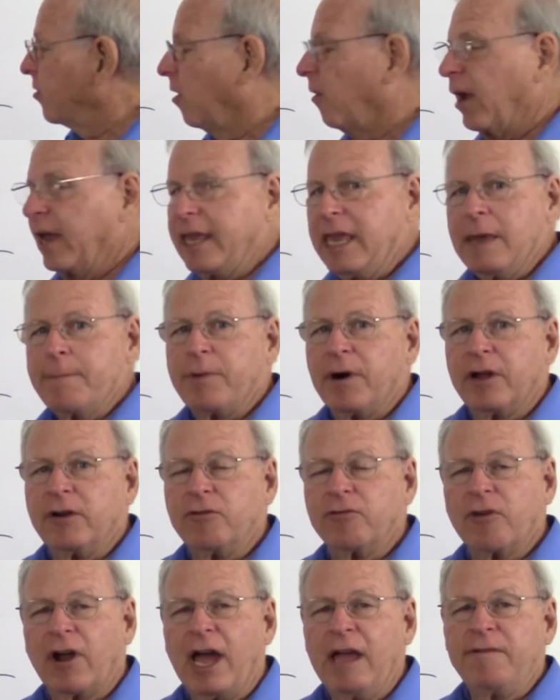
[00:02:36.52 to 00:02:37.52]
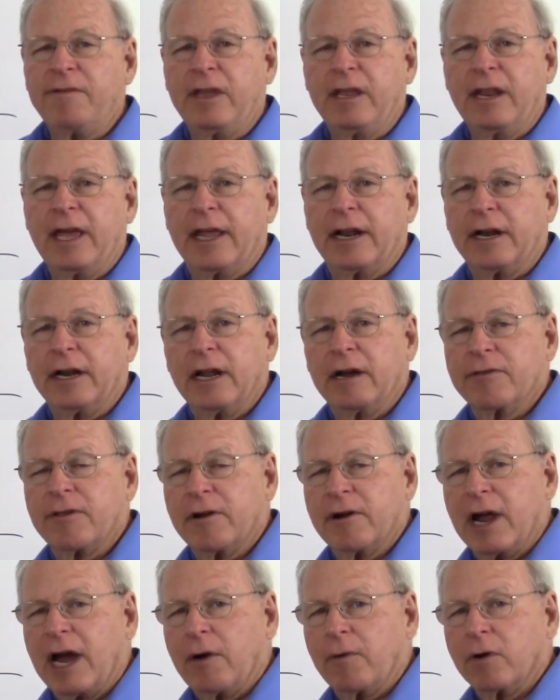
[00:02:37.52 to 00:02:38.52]
so I keep on driving and
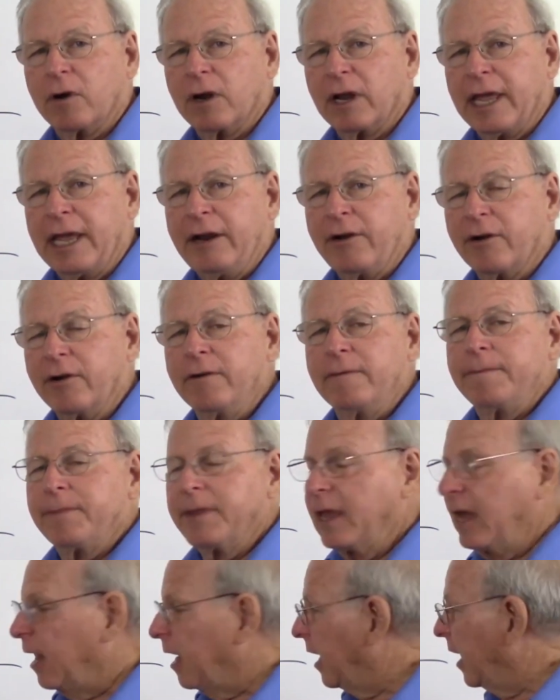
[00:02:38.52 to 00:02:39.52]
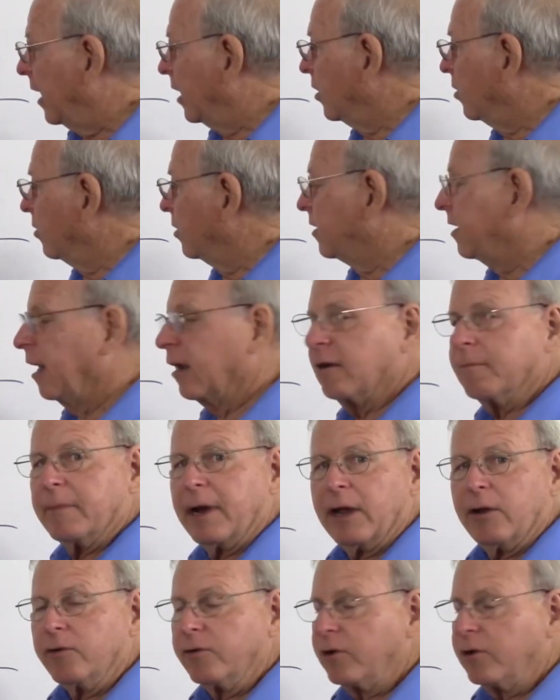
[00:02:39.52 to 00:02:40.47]
another hour later, I look down at my